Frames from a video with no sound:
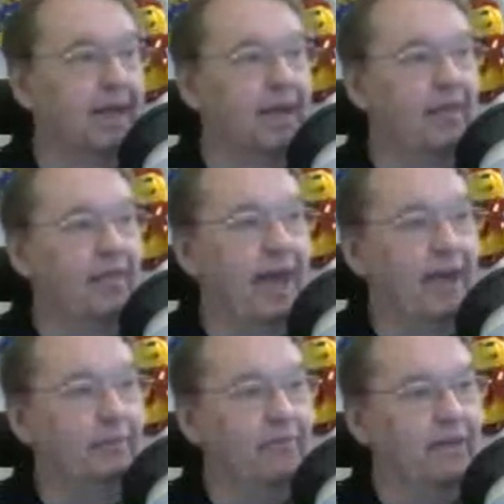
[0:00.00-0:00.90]

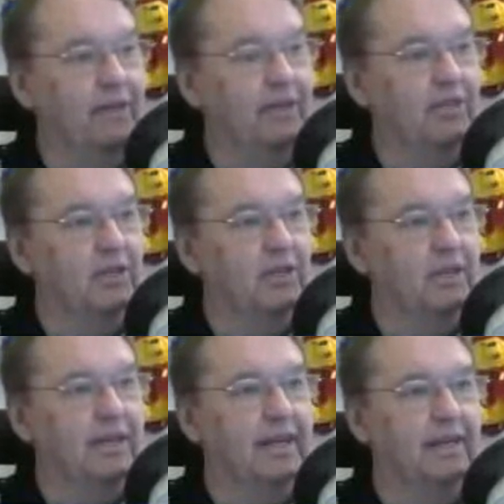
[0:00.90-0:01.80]
that village
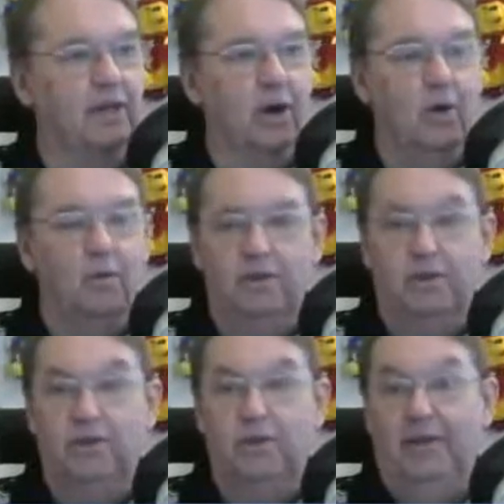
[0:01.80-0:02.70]
can go
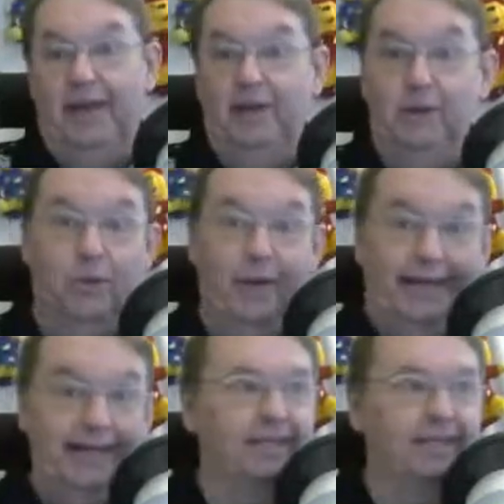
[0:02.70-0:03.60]
to their
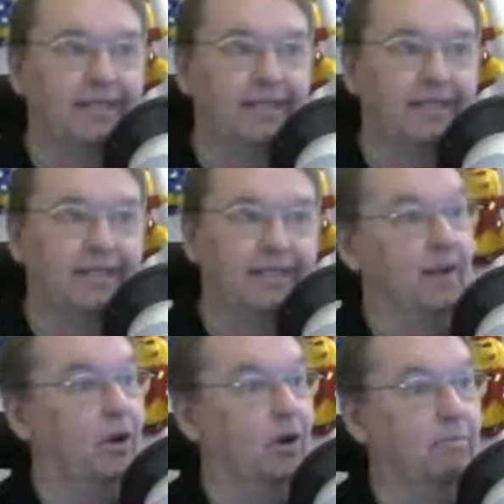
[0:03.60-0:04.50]
twins
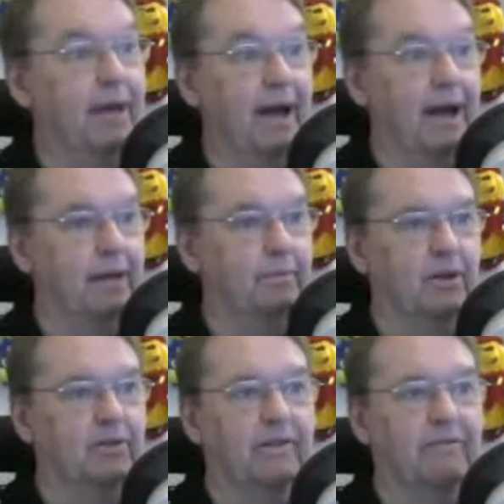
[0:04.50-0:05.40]
that are behind,
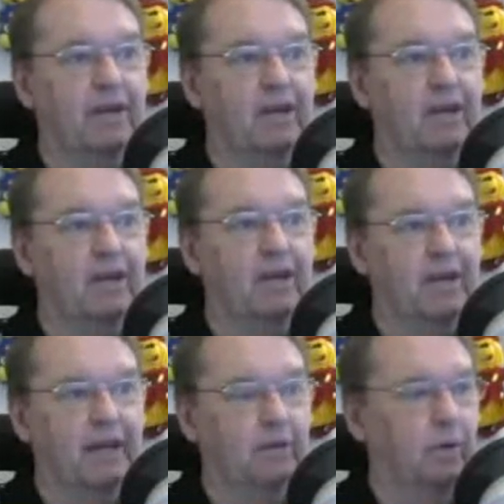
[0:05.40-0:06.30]
because I've cloned
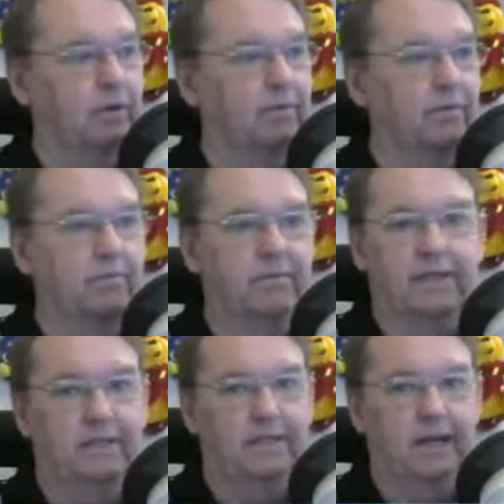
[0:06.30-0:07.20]
that one,
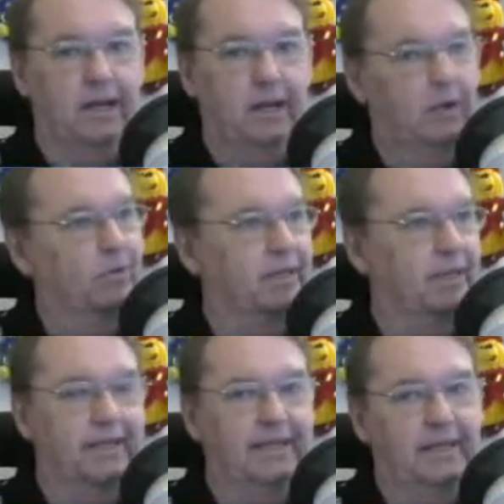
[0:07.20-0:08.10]
just cloned it.
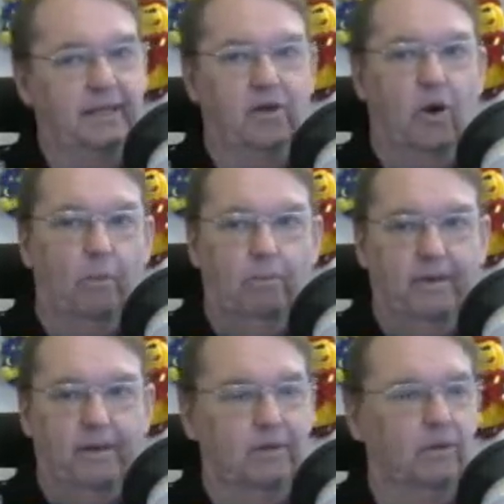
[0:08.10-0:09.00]
I didn't
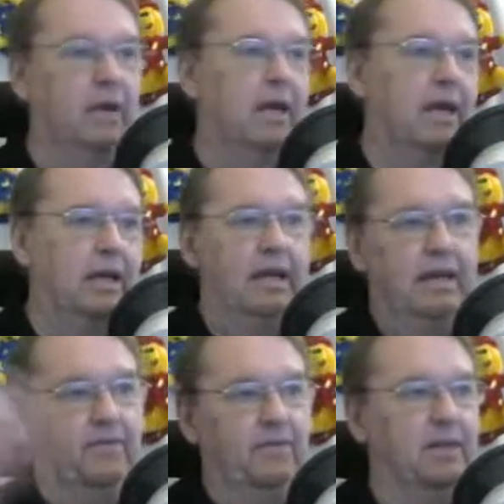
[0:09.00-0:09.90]
copy it or
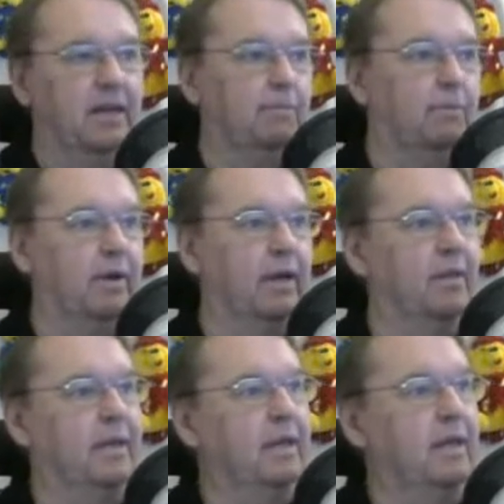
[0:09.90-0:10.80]
lift it up or
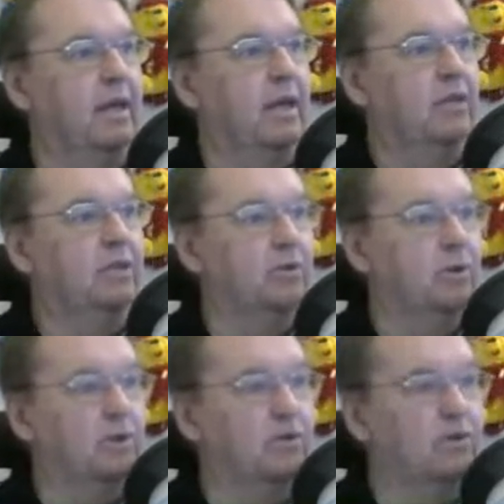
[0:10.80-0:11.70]
anything. So
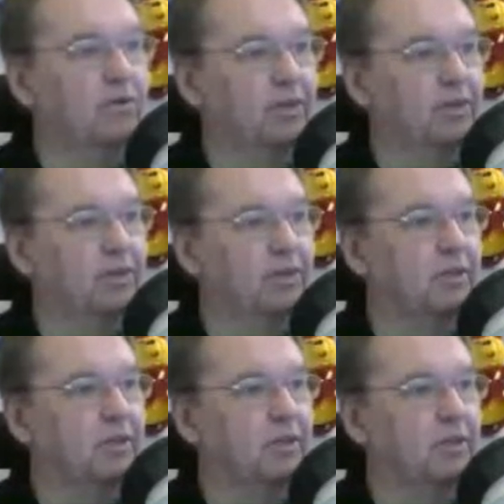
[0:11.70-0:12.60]
those
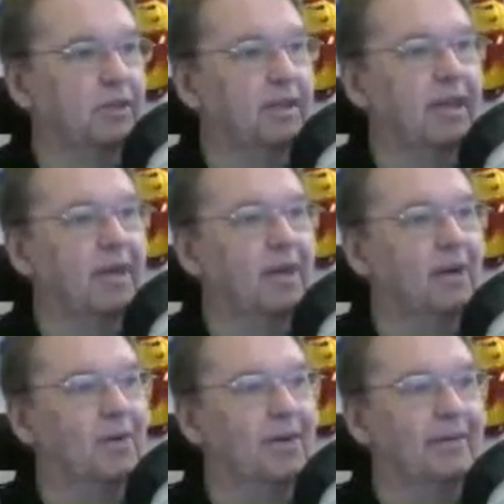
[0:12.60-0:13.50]
villagers can
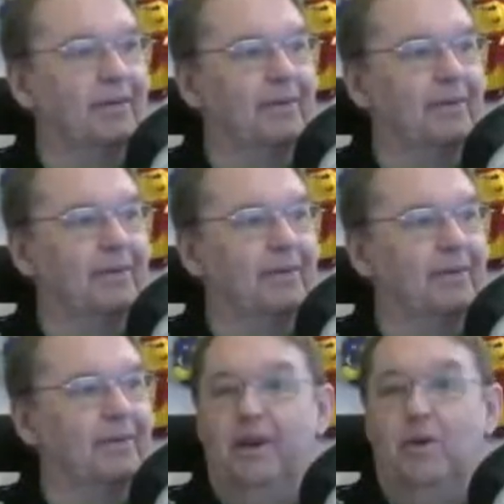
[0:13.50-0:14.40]
go and
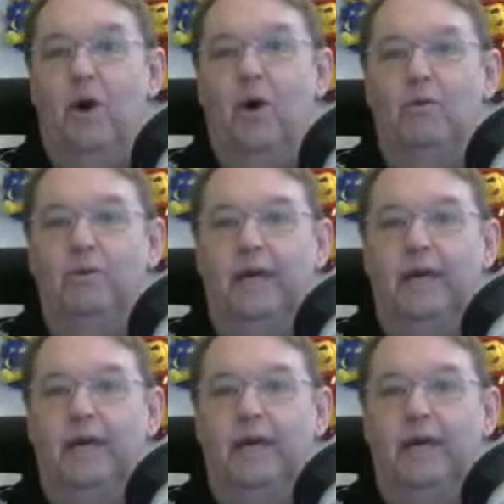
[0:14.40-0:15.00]
visit their own